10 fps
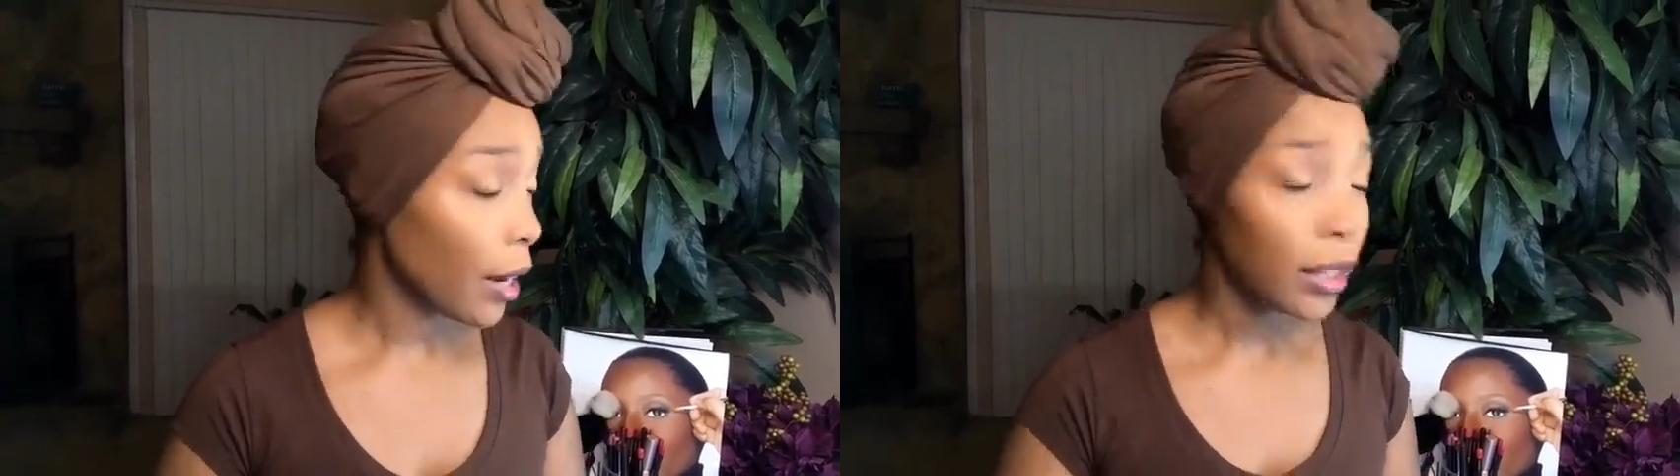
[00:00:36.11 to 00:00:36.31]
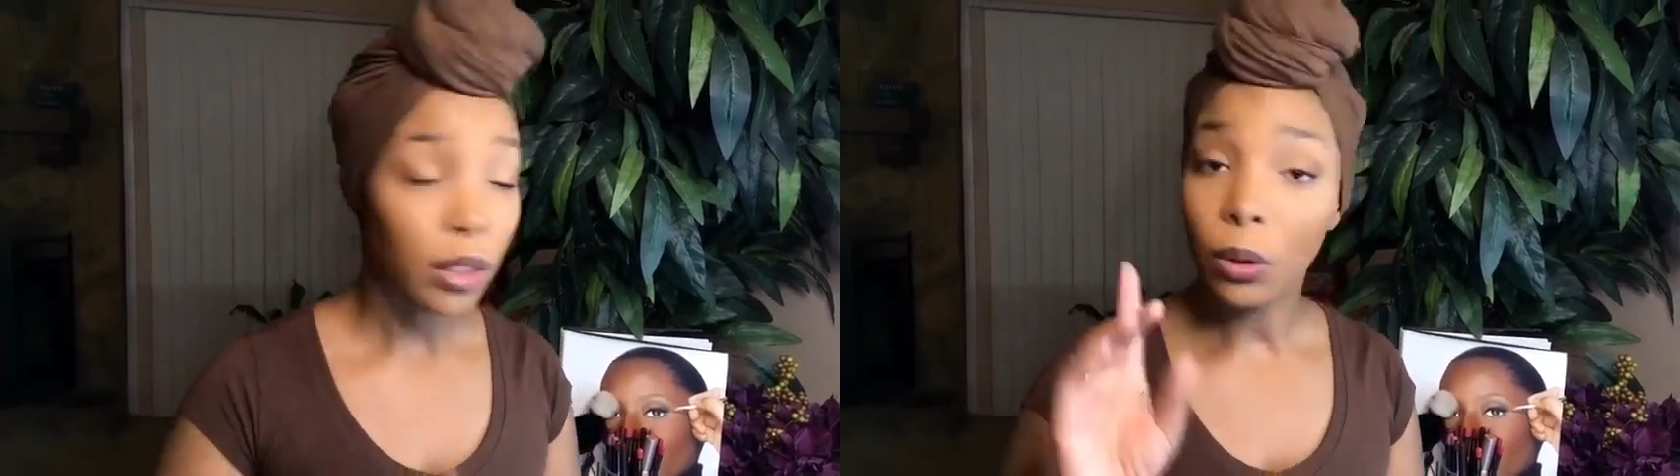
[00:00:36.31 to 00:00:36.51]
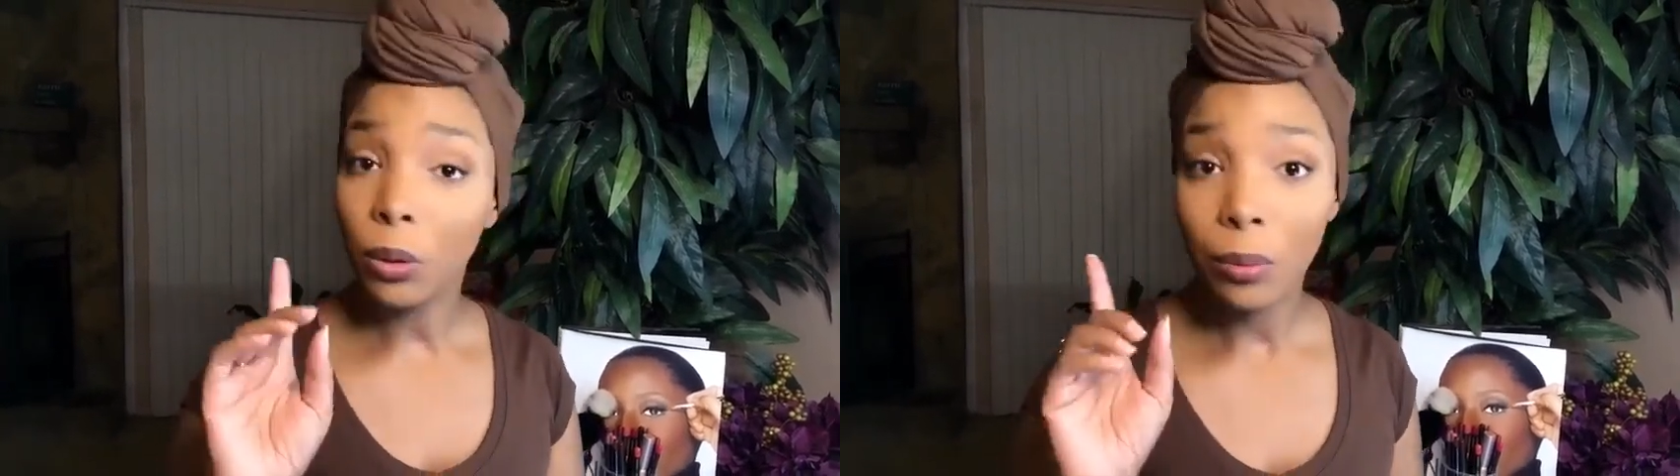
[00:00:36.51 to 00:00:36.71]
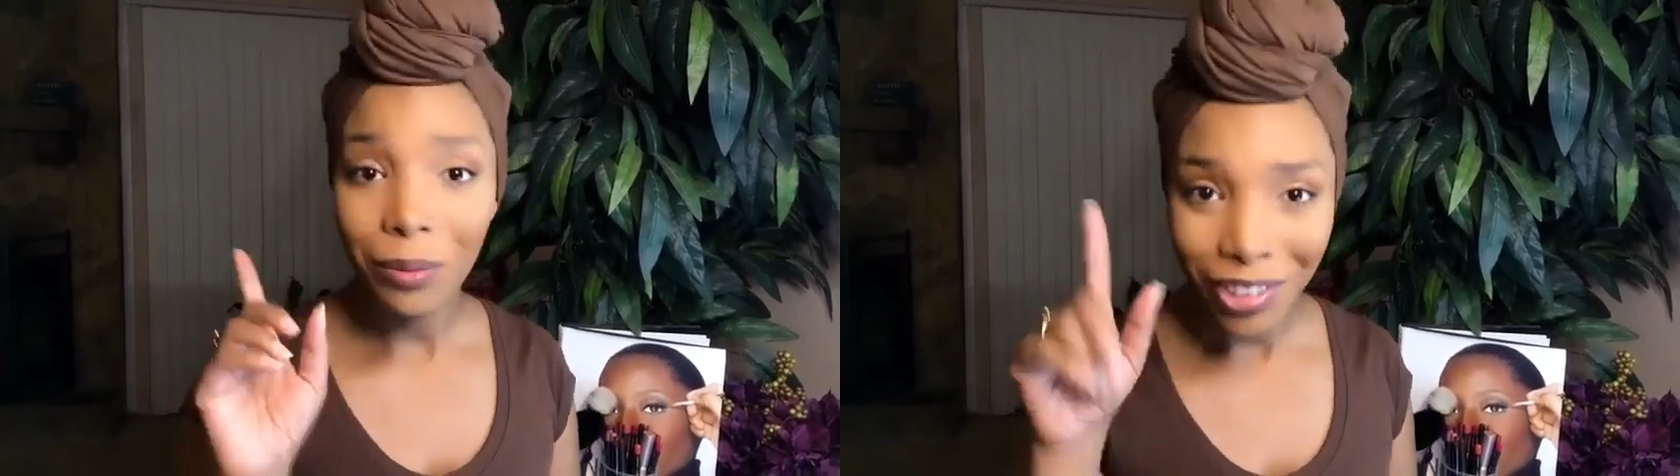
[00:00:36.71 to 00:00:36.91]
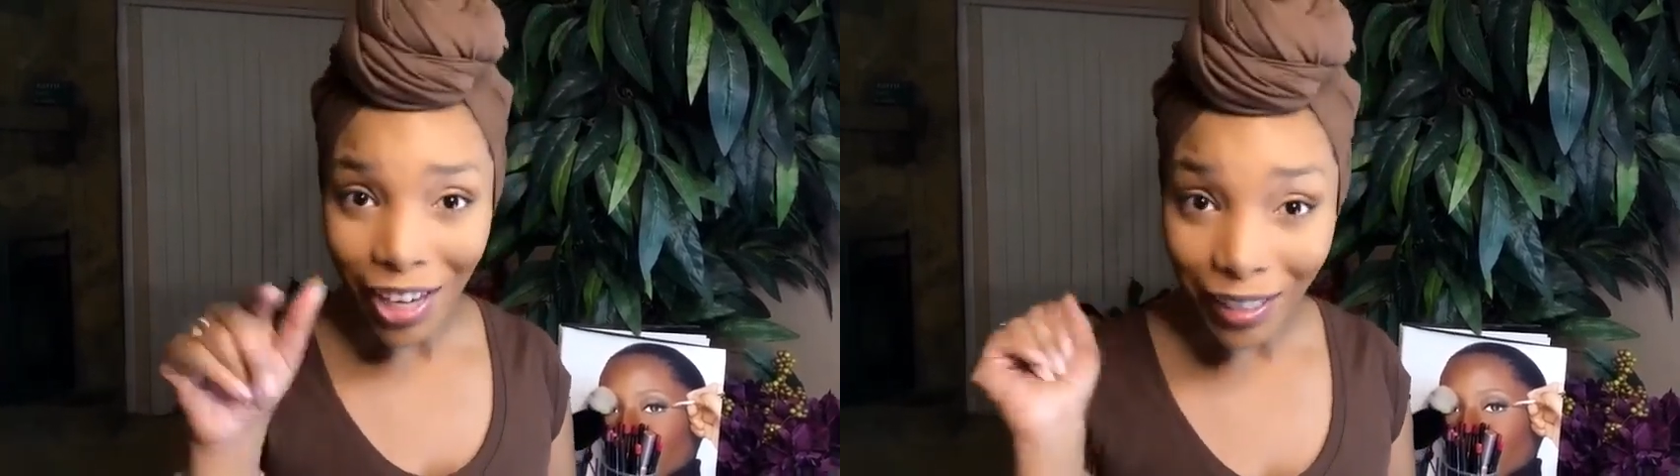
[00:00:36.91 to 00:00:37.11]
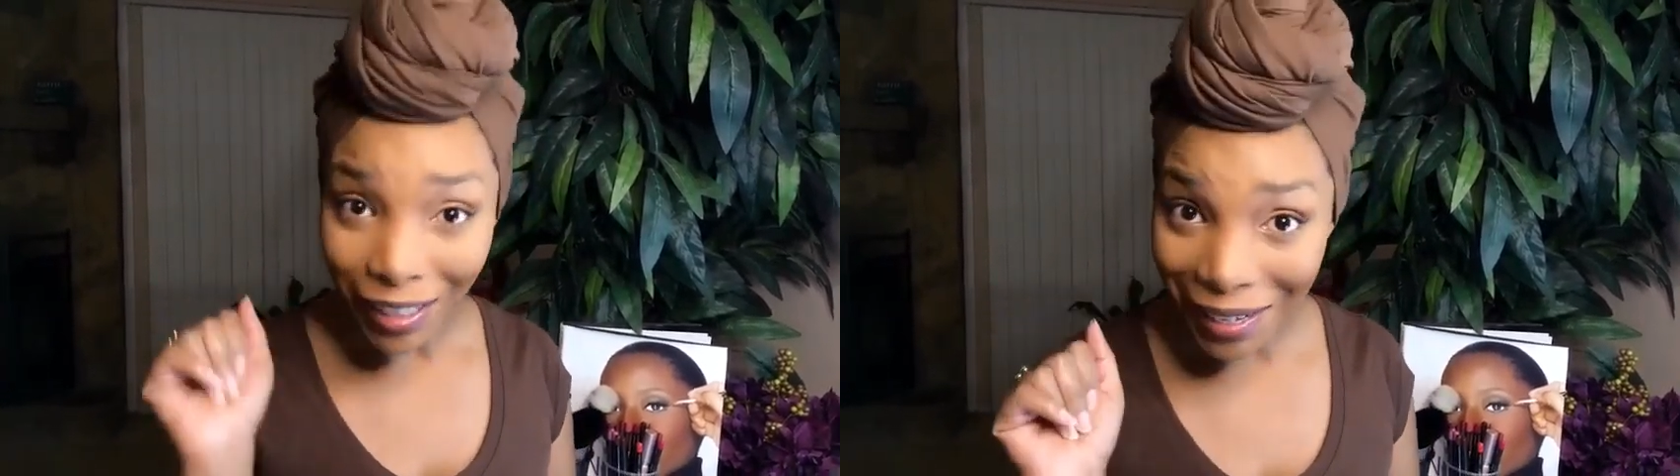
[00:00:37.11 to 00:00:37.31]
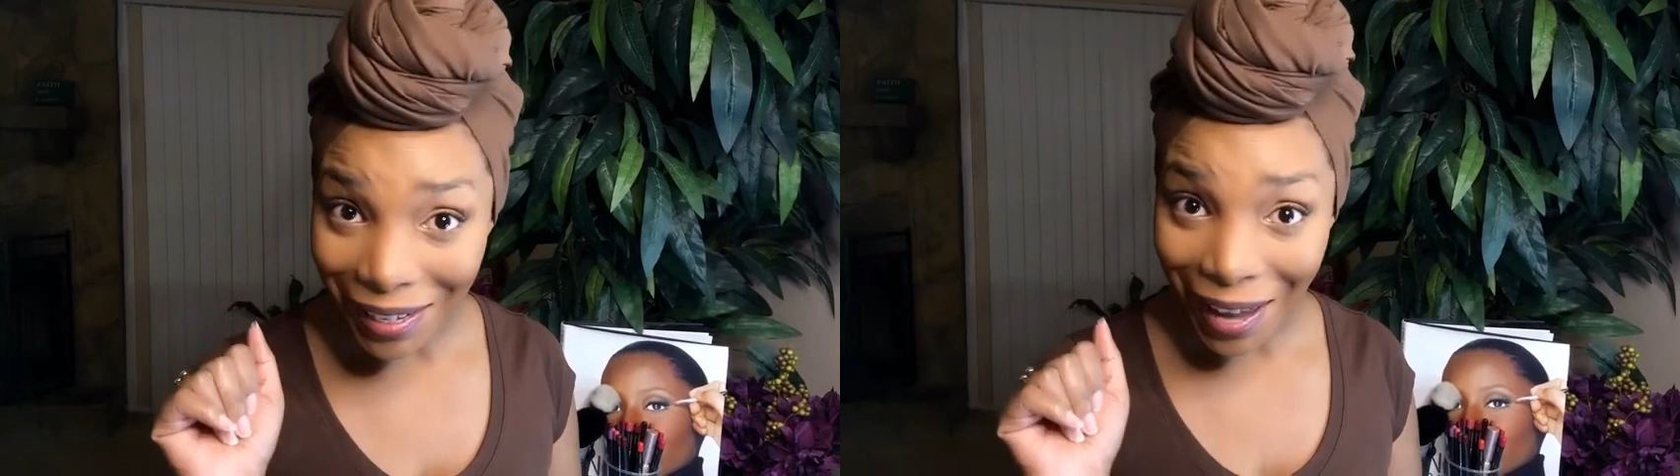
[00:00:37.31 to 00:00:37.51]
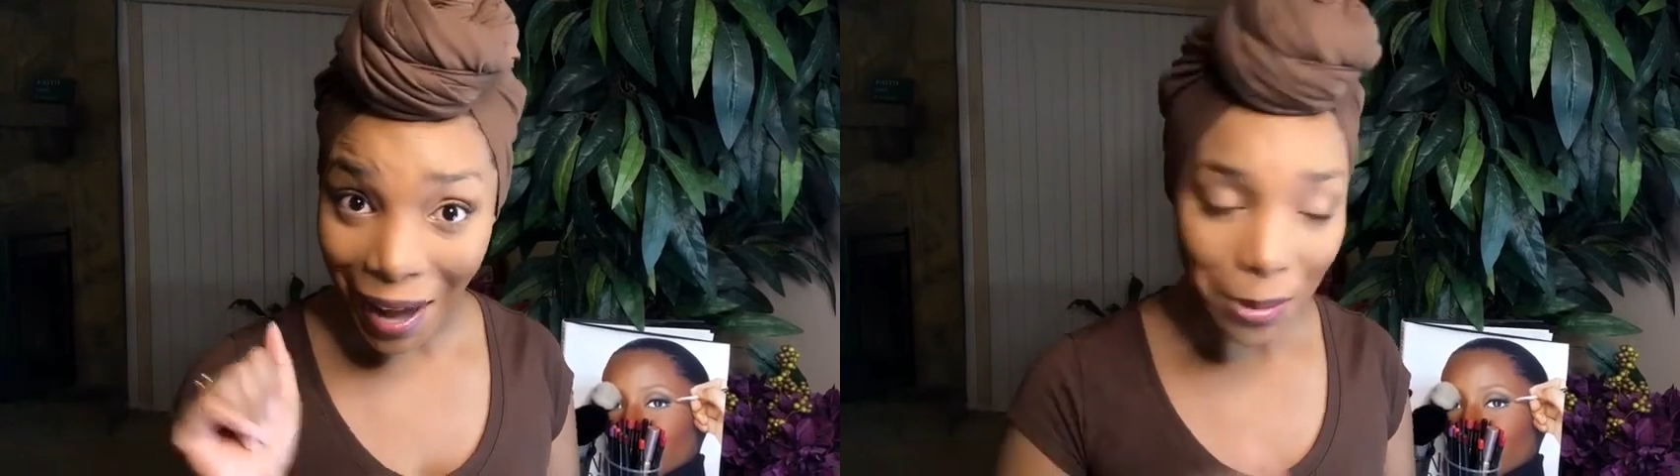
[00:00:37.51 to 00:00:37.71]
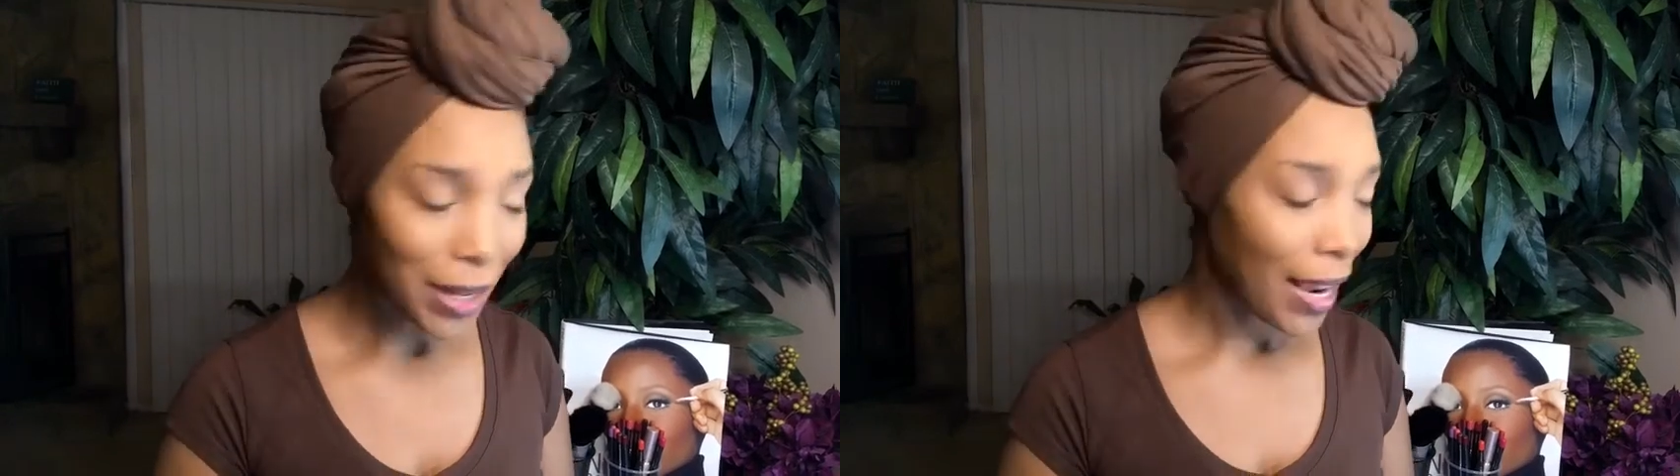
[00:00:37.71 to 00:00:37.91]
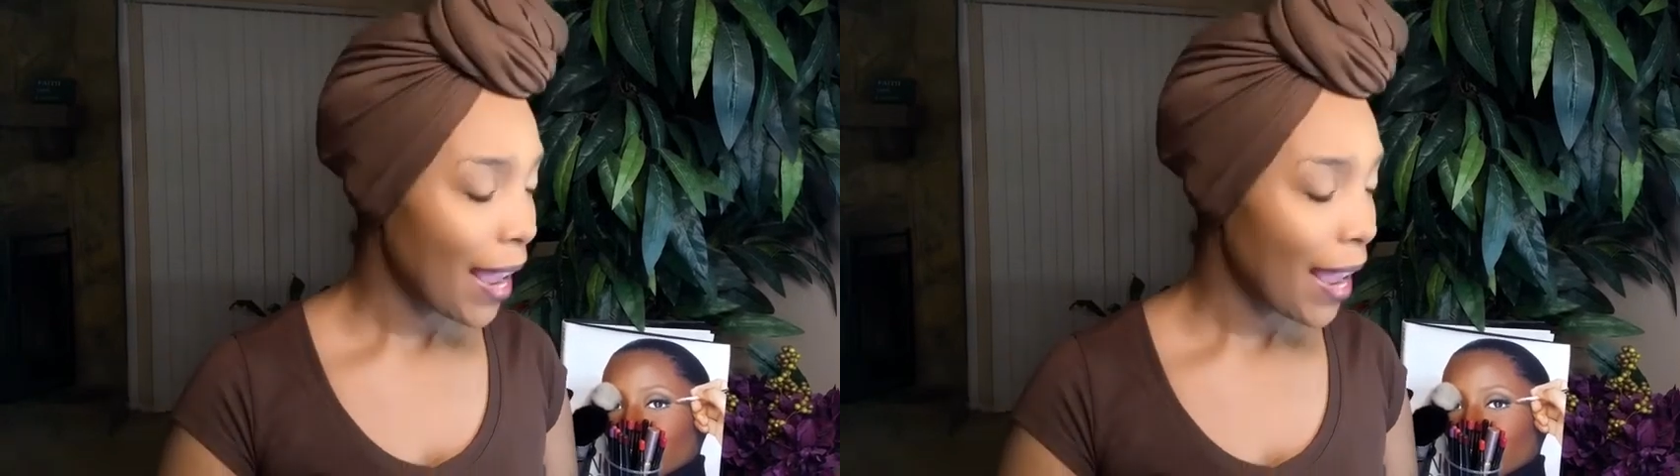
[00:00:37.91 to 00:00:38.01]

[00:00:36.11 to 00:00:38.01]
so check the link out.